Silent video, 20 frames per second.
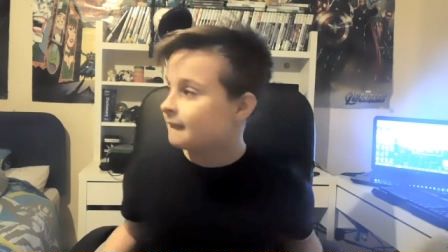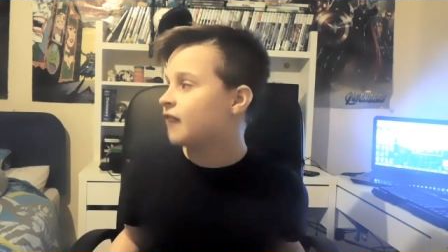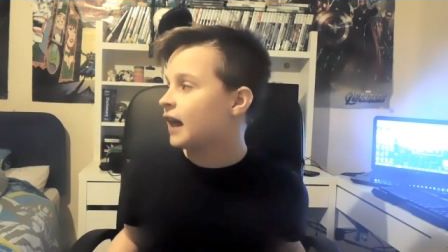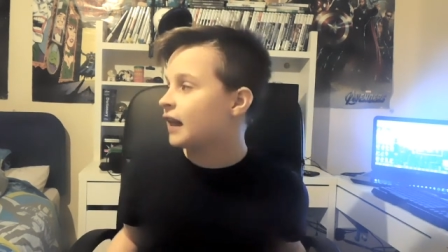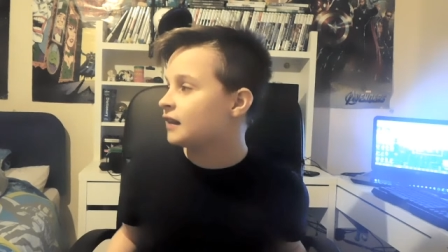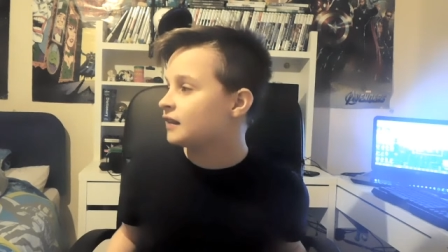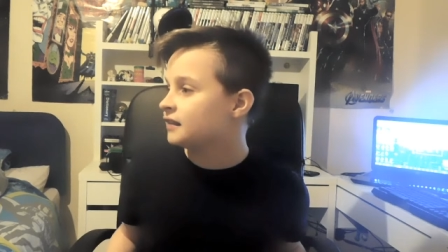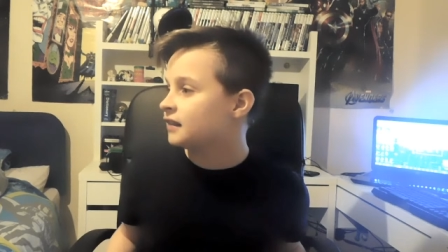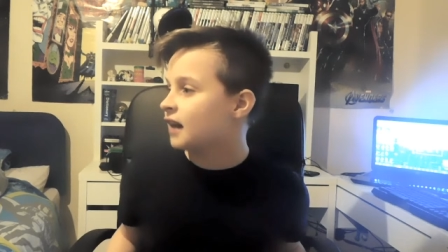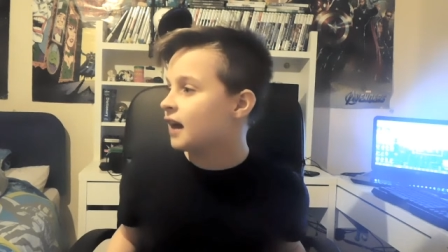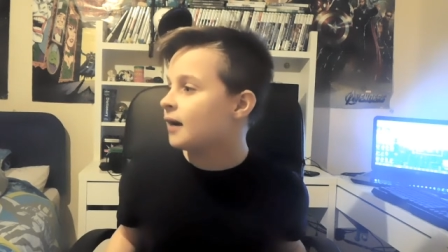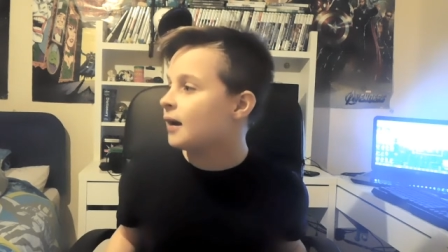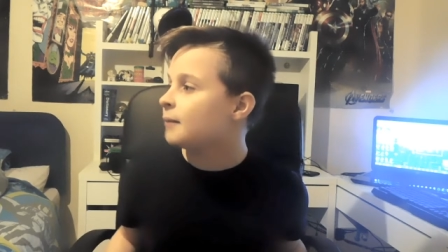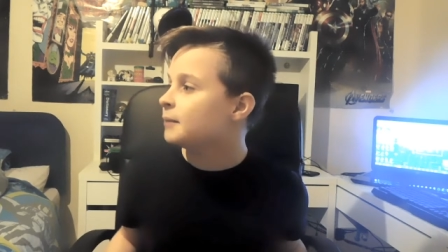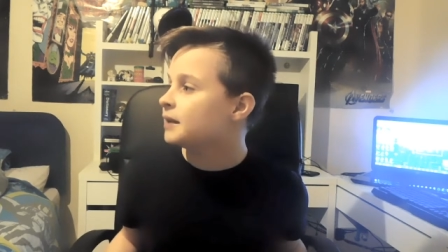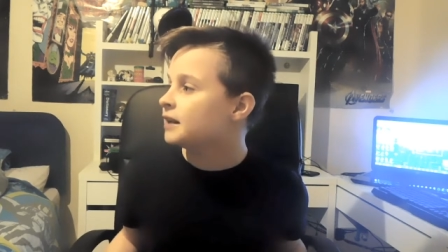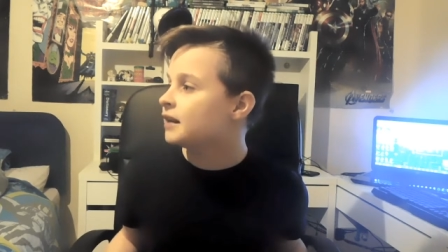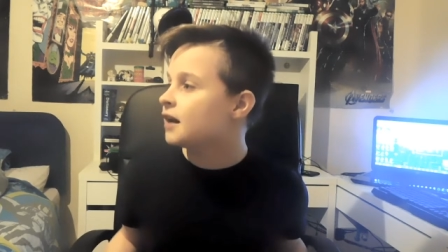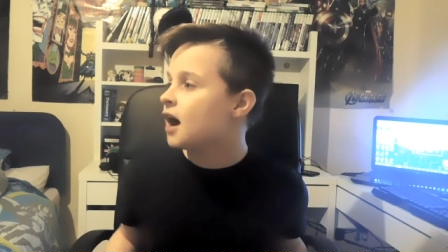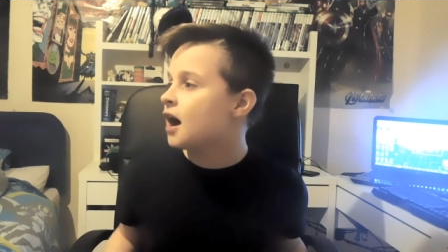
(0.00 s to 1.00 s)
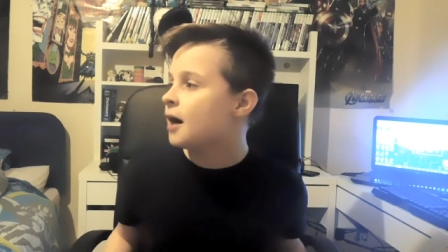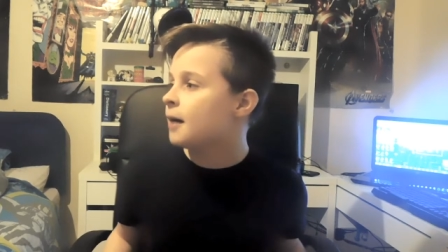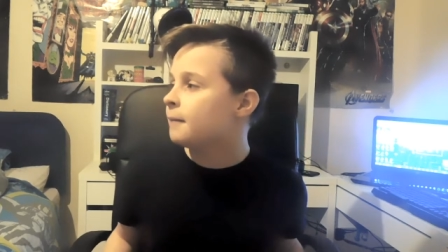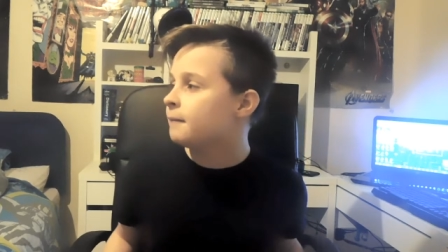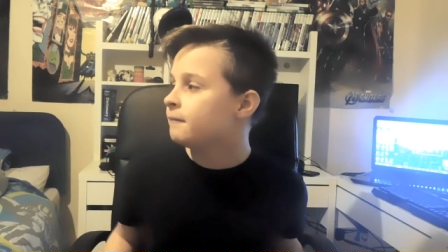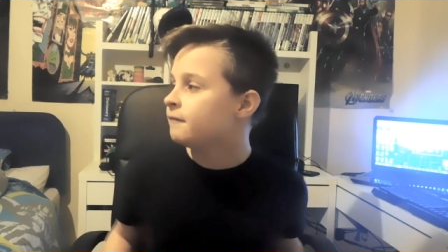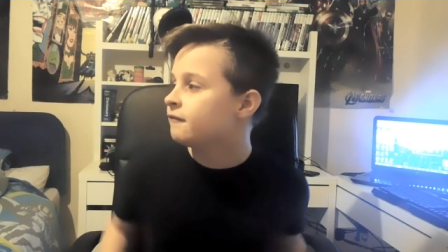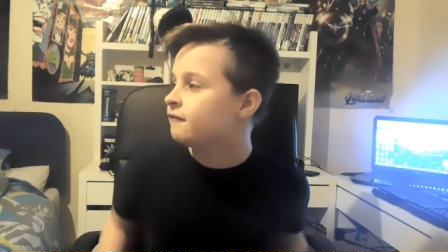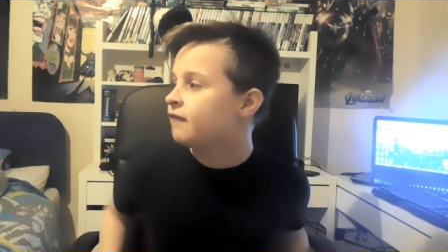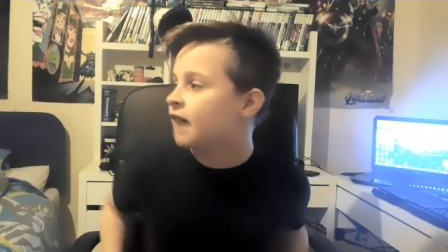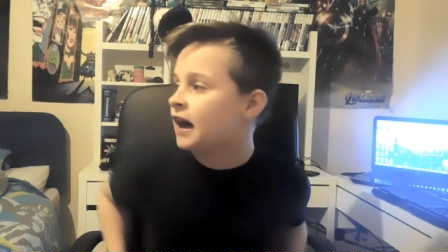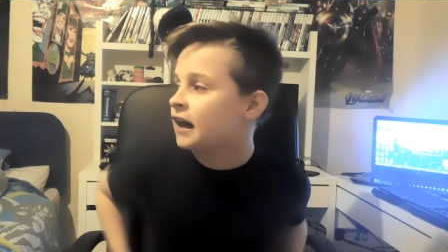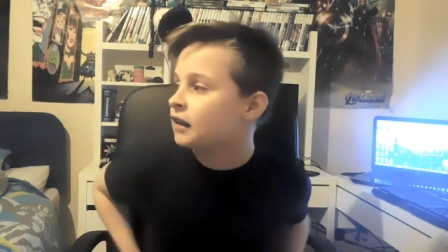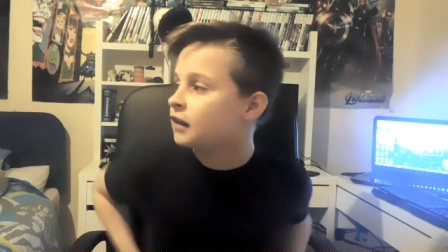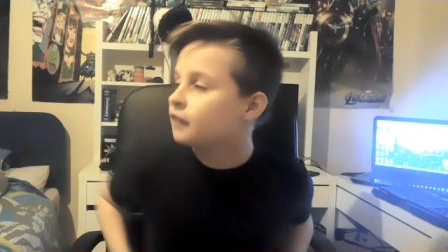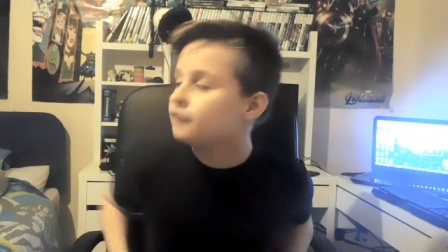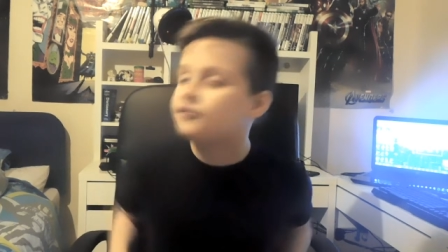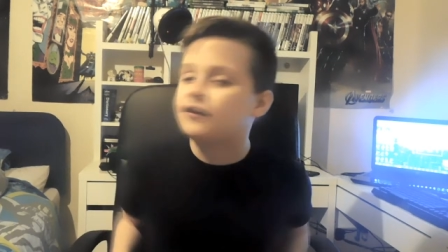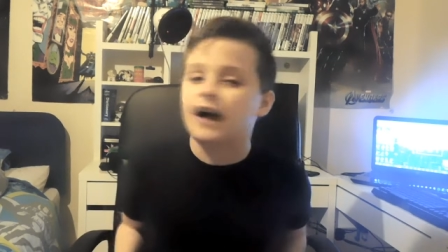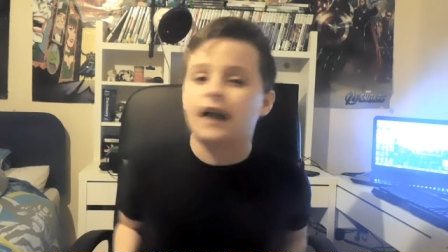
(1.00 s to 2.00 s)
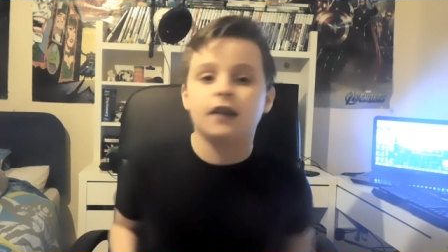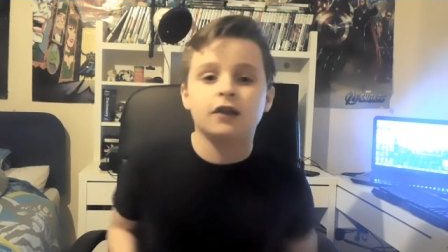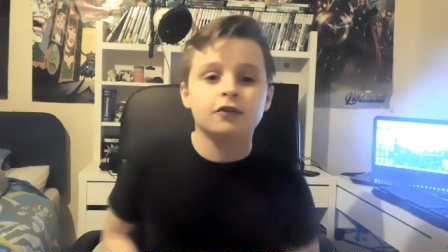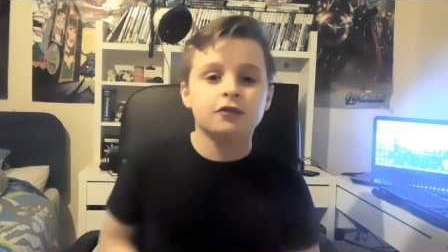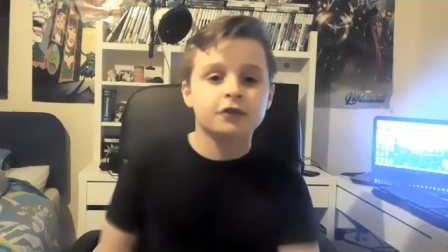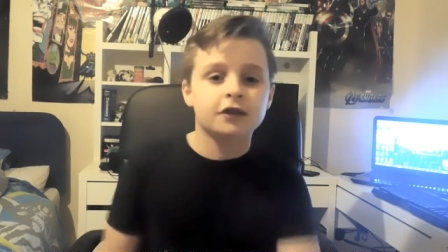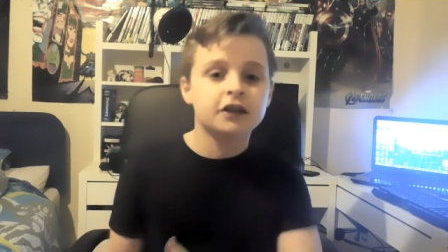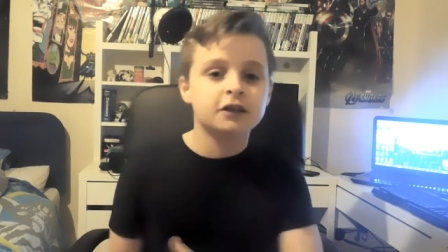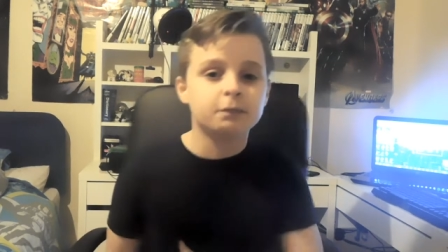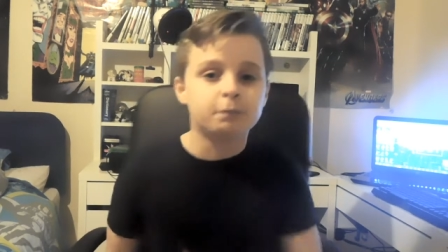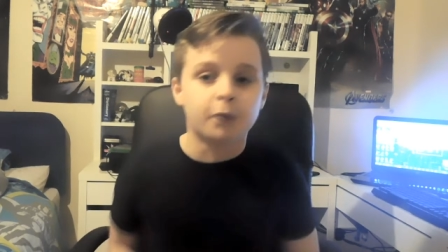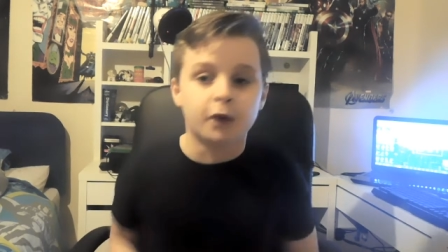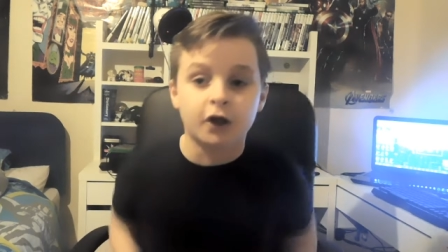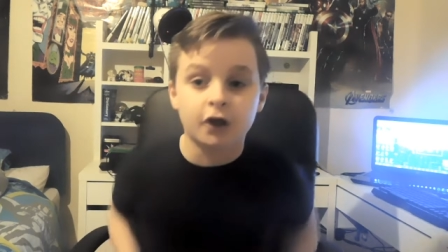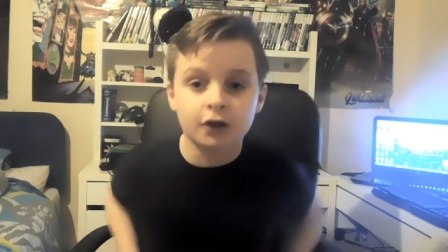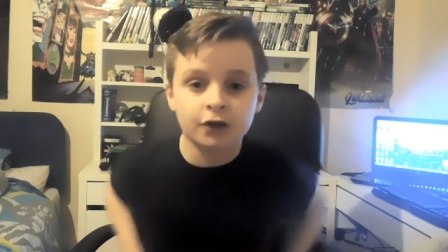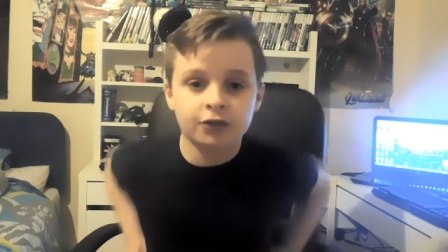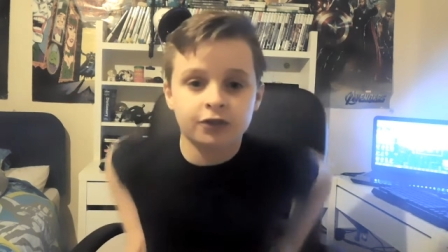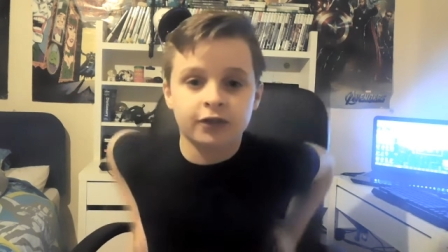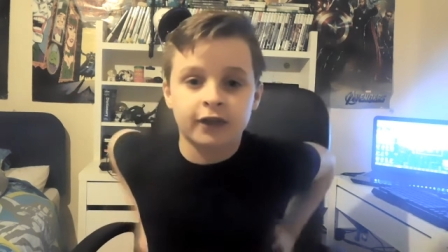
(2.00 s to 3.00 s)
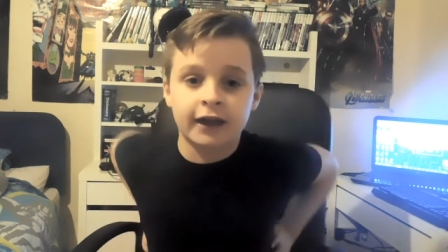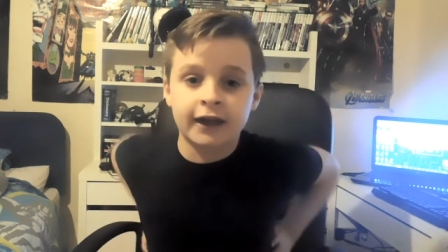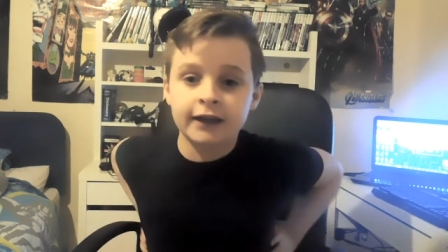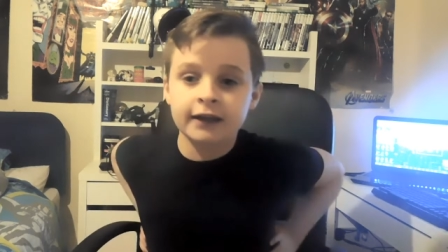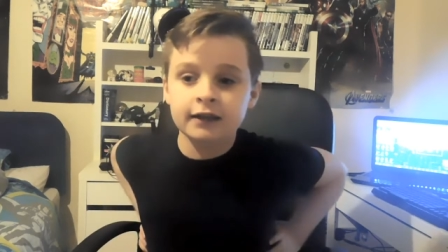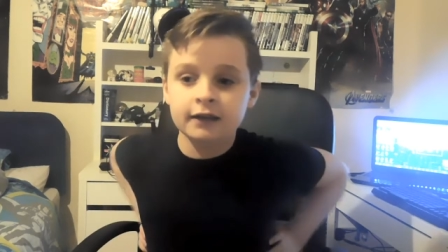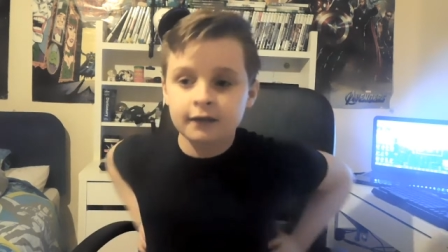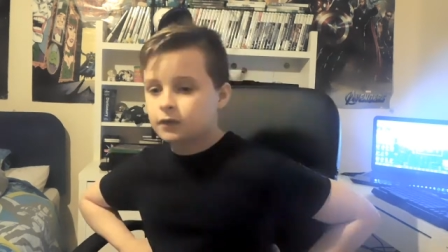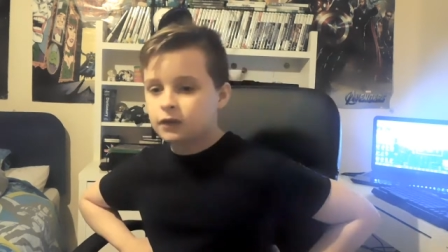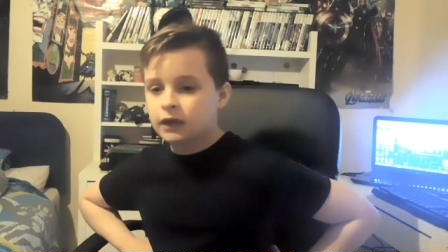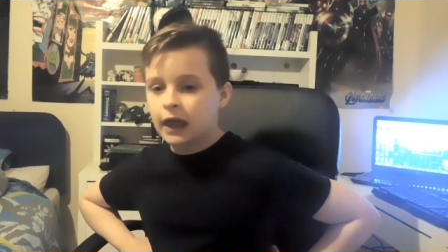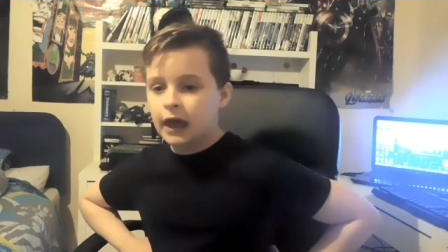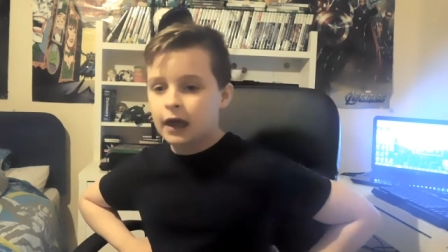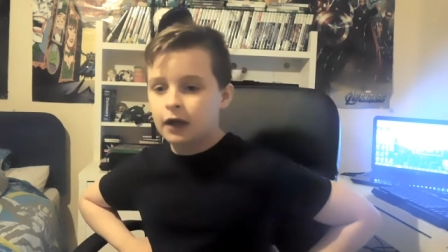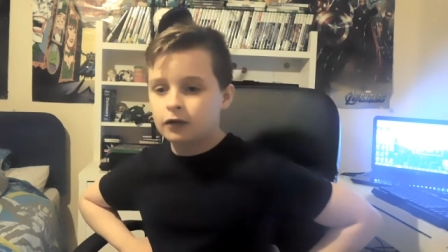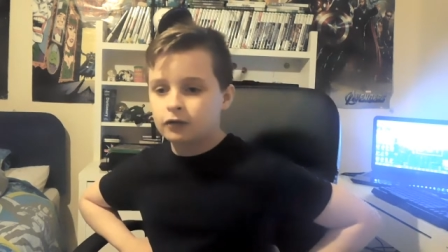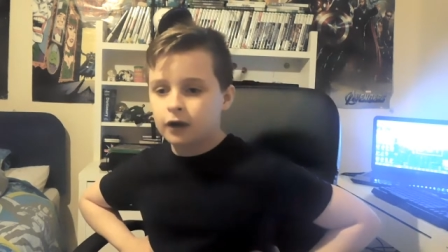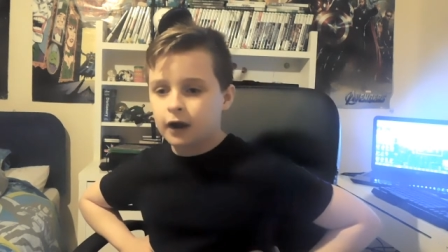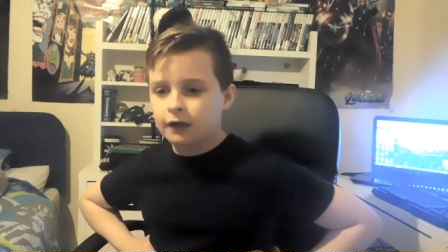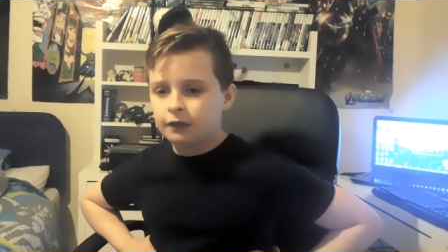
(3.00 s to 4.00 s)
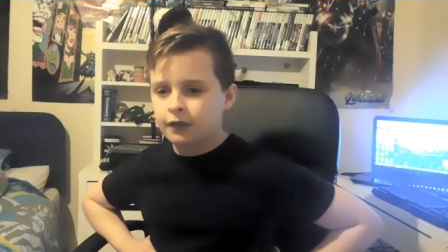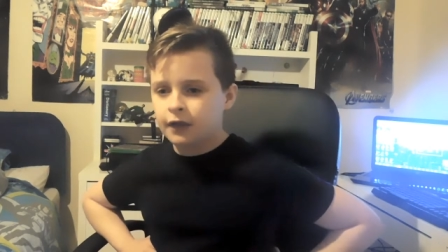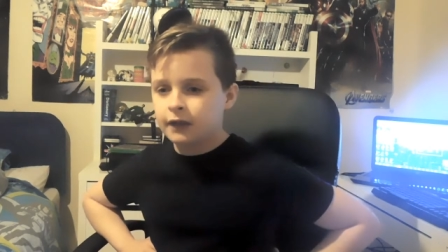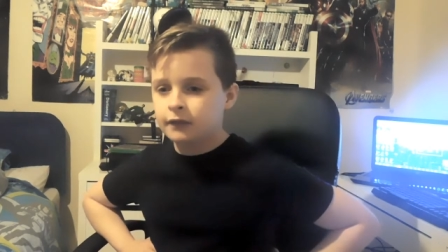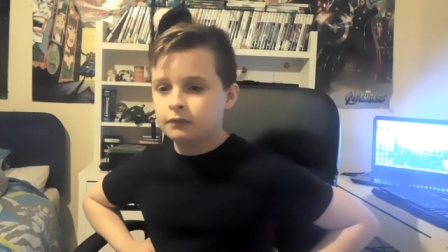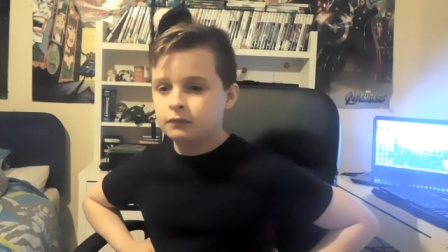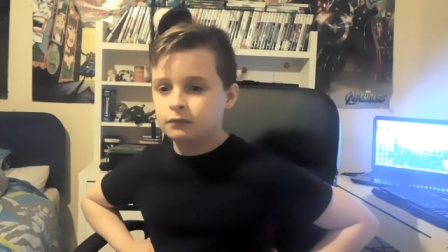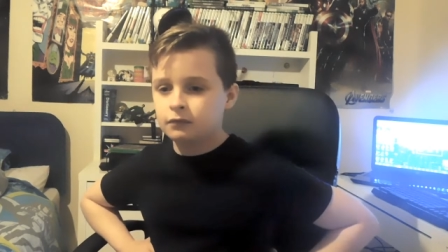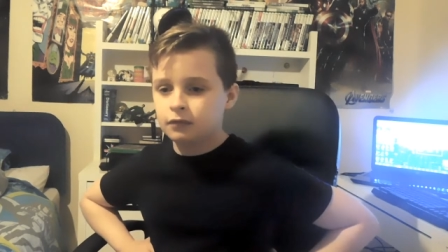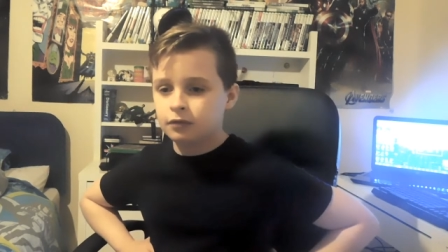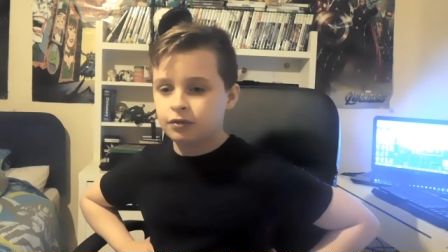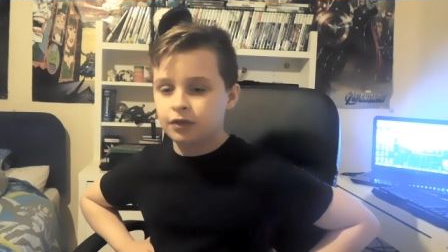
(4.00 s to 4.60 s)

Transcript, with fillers: Valen I mean, um, Val Valerie's birthday. Yeah, right then.